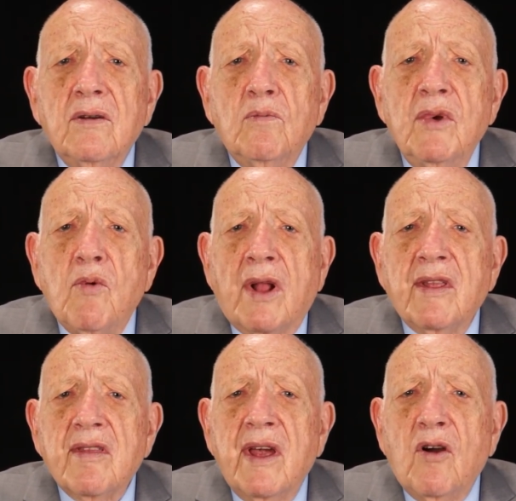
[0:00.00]
we want
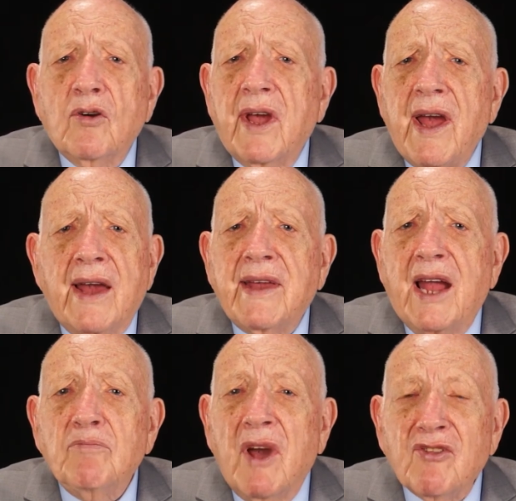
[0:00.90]
to say, okay, I
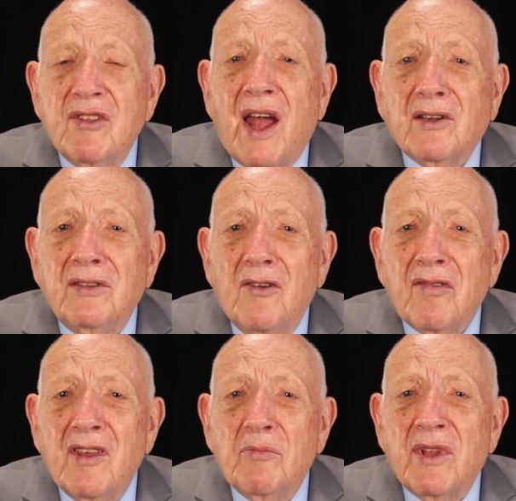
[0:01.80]
can't measure that
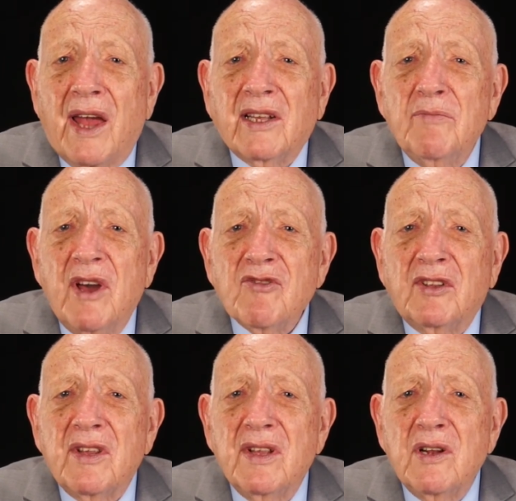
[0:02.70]
closely, but I can measure
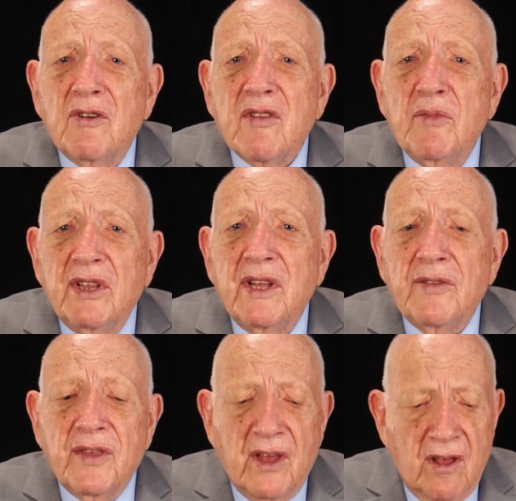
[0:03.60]
to the nearest millionth.